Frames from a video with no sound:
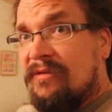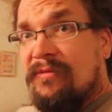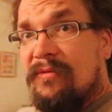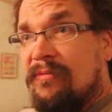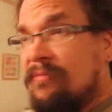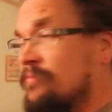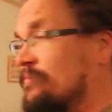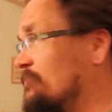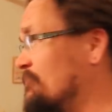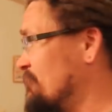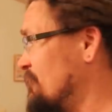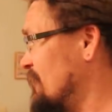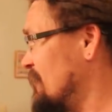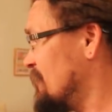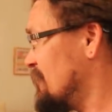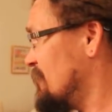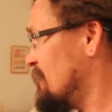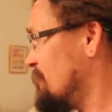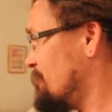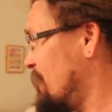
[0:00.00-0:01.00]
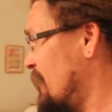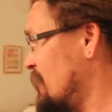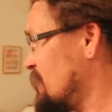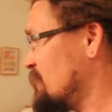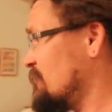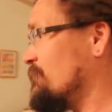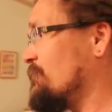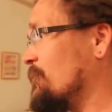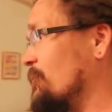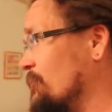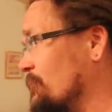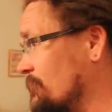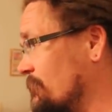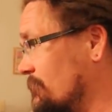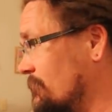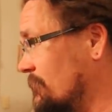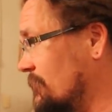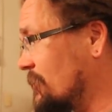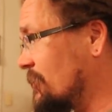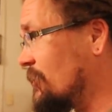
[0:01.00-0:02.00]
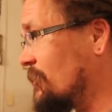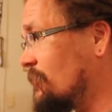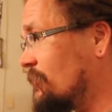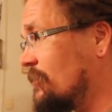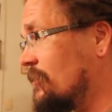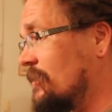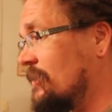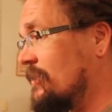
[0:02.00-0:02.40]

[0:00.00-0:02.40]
the uh, passion fruit, you know,